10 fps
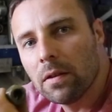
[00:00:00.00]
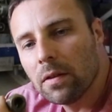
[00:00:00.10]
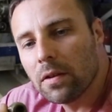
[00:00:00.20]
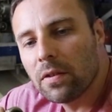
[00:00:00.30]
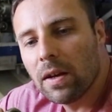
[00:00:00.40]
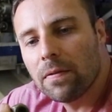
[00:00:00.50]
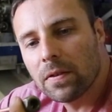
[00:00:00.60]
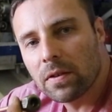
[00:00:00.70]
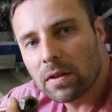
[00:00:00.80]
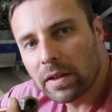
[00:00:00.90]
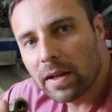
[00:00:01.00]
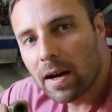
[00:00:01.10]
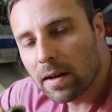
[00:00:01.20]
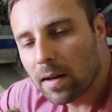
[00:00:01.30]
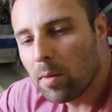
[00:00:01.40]
this now physically
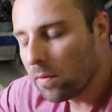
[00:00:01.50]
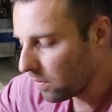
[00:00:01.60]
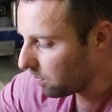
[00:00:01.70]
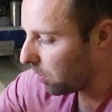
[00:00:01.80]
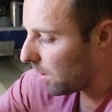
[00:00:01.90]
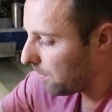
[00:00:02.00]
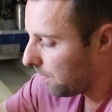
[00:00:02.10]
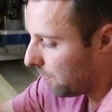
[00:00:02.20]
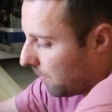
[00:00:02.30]
can't come off this pipe.